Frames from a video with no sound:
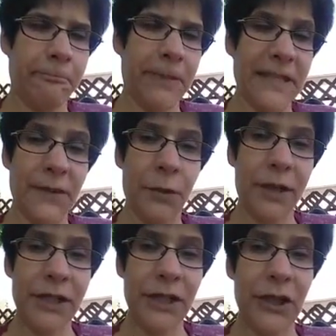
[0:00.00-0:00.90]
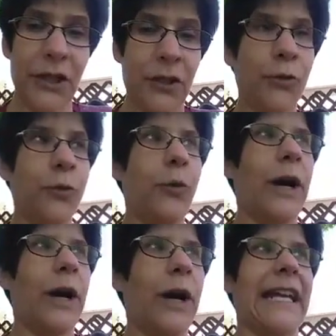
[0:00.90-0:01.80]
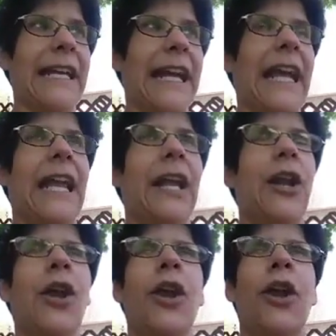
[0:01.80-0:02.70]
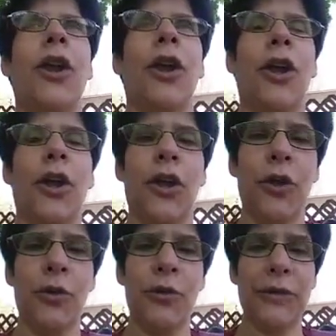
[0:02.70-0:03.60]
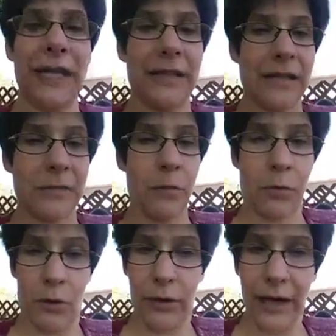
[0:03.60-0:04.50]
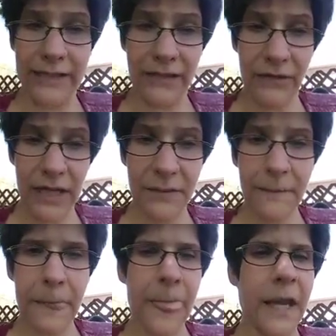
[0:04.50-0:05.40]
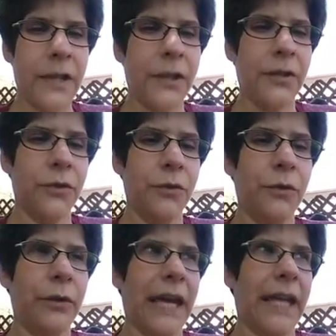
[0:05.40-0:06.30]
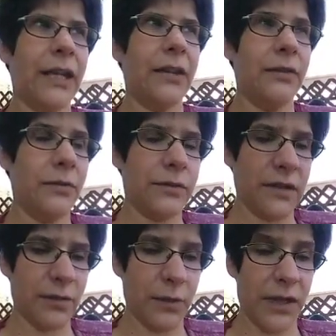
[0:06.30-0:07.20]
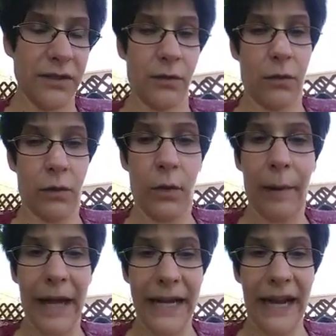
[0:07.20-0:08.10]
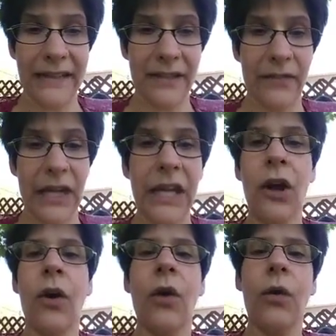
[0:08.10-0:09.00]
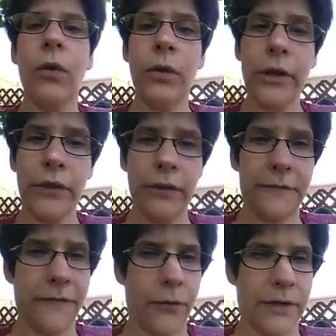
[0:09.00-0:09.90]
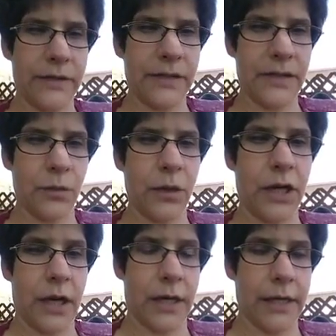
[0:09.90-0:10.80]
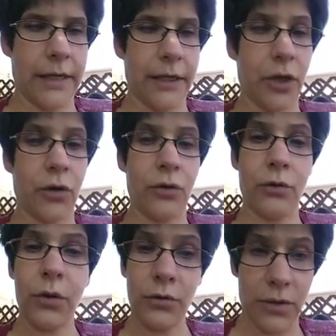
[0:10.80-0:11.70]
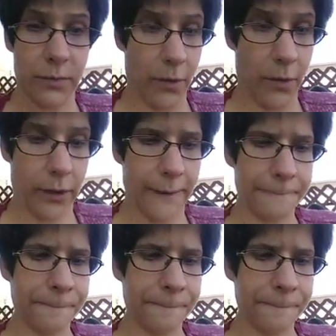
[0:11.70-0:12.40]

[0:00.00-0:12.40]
This one you, again, can use as a small motor activity. You can use this one as a whole body activity, or you could focus this one on gross motor.